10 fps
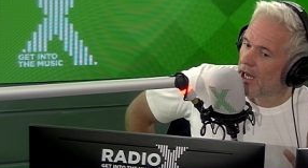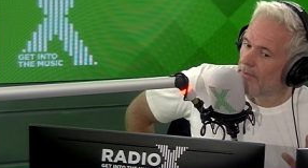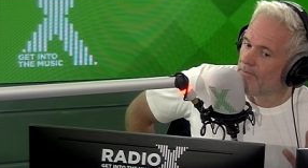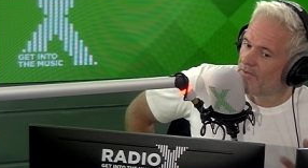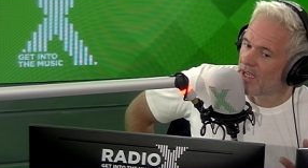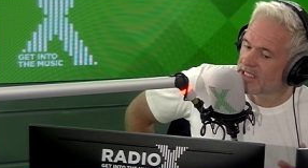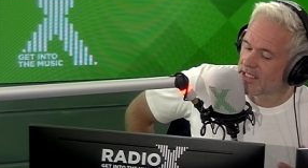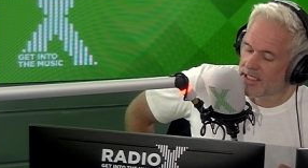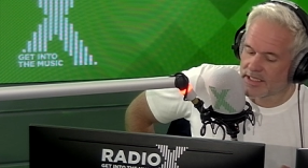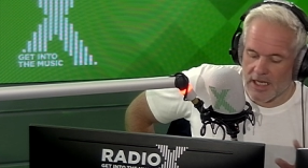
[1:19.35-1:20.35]
I'm
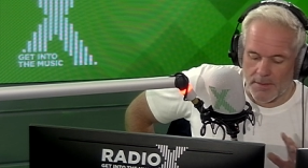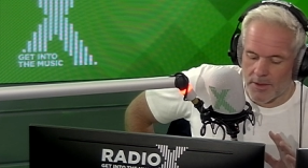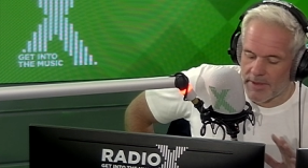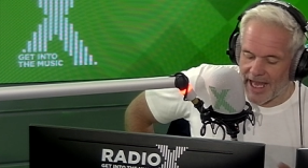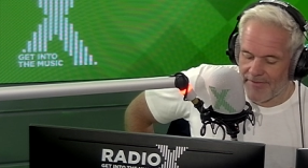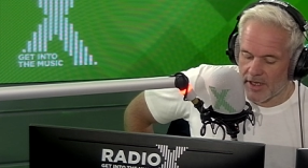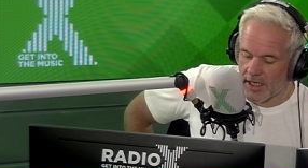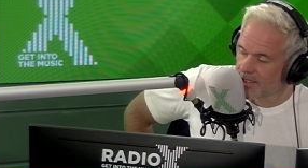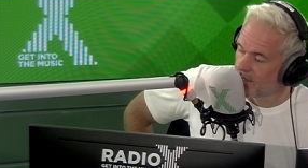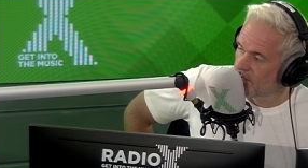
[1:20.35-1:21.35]
fascinated. I'm an avid
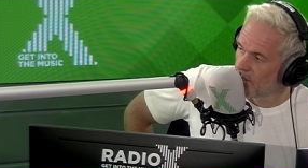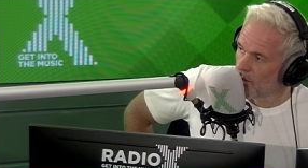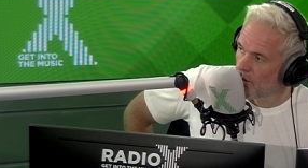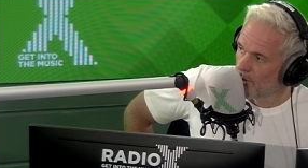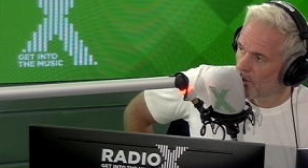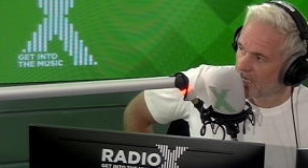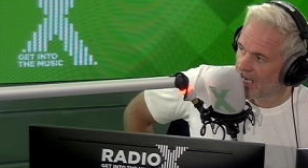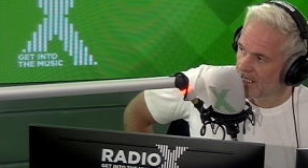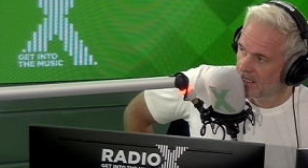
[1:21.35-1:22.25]
listener to your podcast.